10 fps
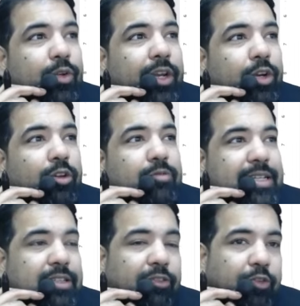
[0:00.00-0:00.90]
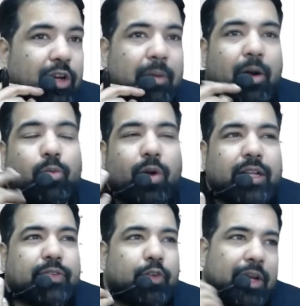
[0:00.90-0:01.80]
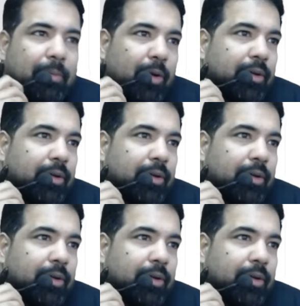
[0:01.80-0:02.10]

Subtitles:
to invest the full amount. What is full amount?